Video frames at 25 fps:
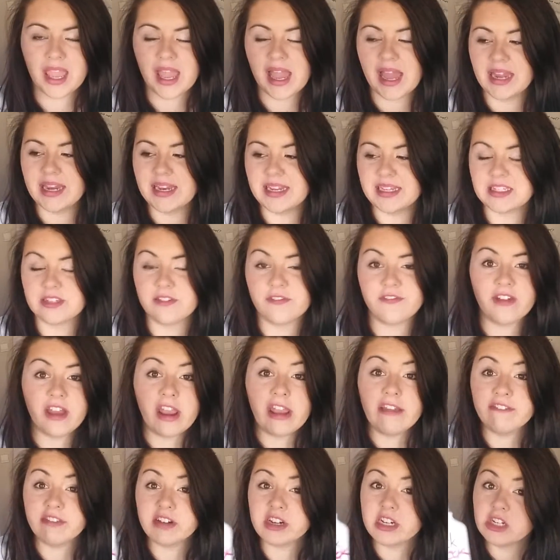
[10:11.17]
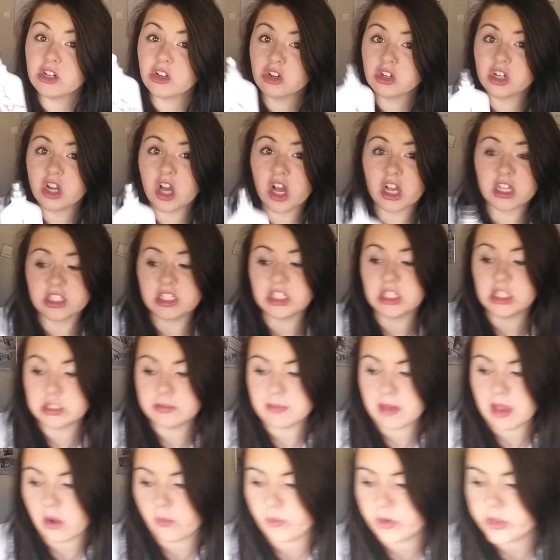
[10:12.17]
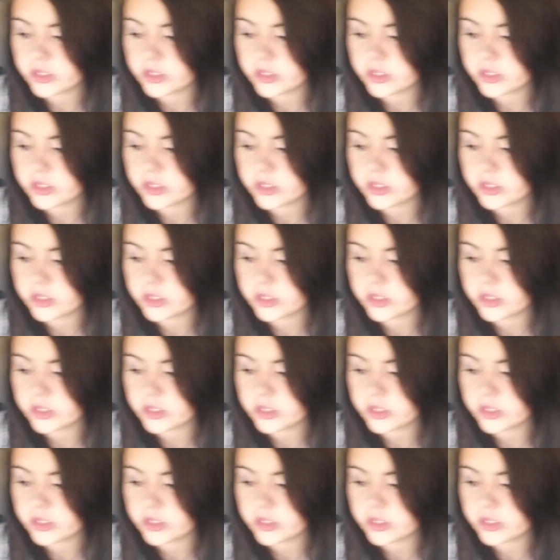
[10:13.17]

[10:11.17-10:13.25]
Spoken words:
and it's a very, very long lasting smell,